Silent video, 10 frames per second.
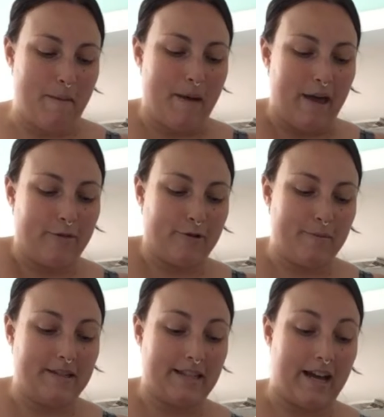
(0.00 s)
bathroom
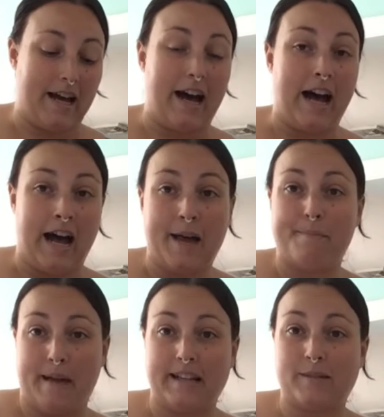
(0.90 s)
is a hot
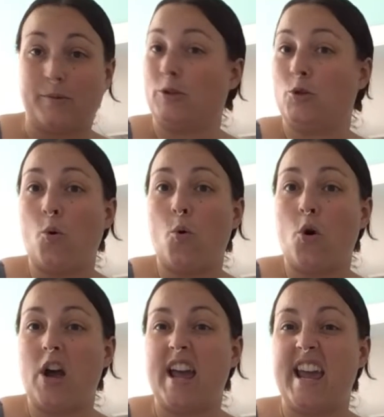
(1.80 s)
mess with
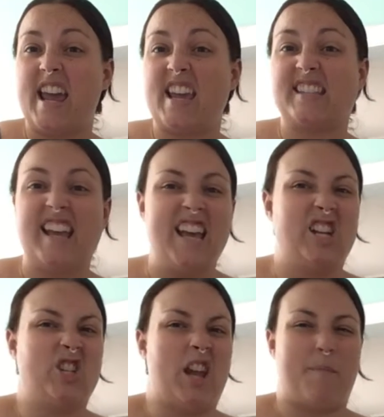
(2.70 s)
toys,
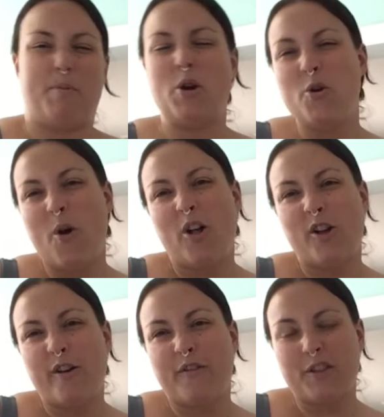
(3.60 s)
shampoo all
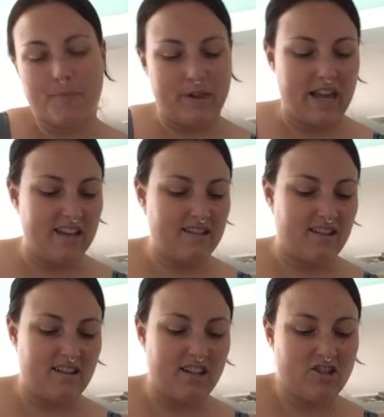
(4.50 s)
over the place,
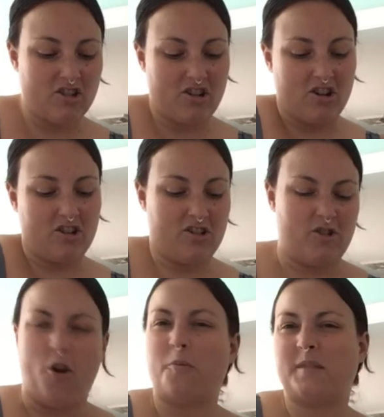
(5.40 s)
conditioner,
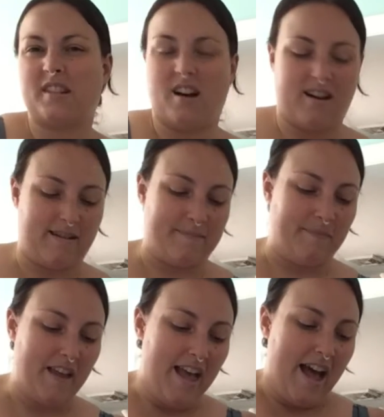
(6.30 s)
soap scum.
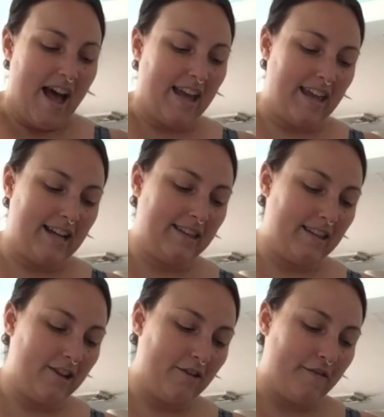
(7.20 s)
I get in
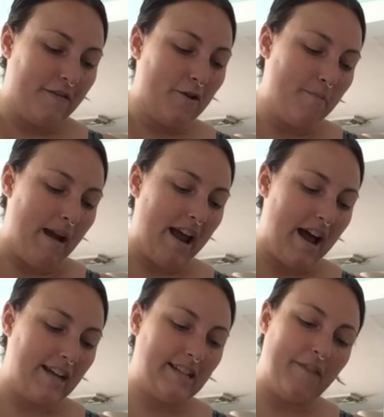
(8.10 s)
there to film my
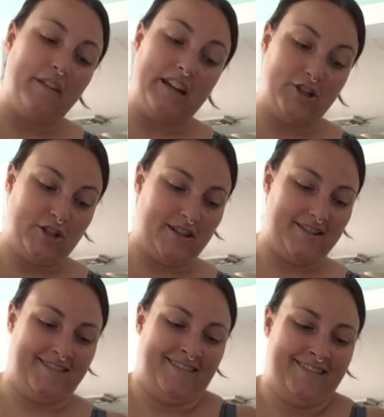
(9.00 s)
high
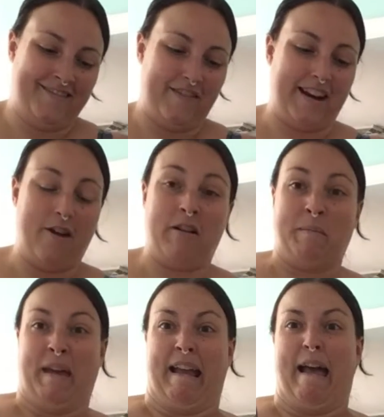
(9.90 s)
definition video and
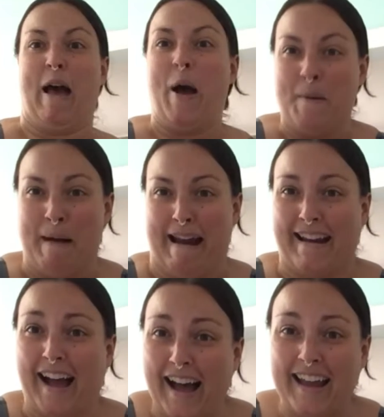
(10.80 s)
I'm like, oh my
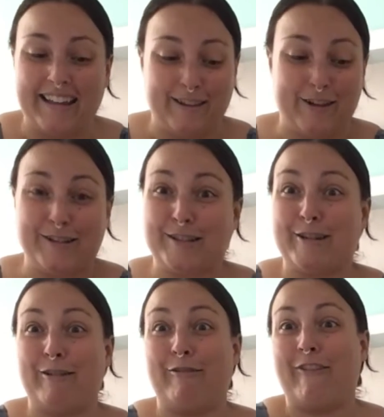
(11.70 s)
God, it looks
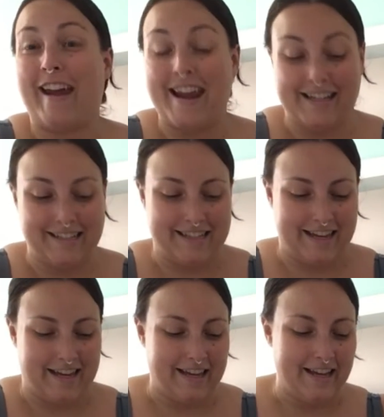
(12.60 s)

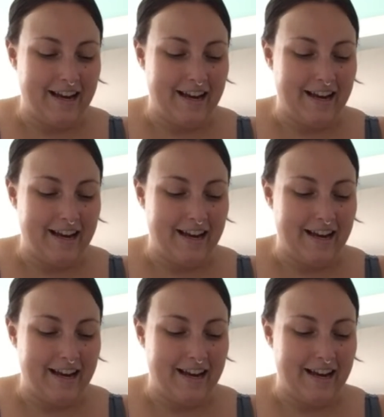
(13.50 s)
crazy.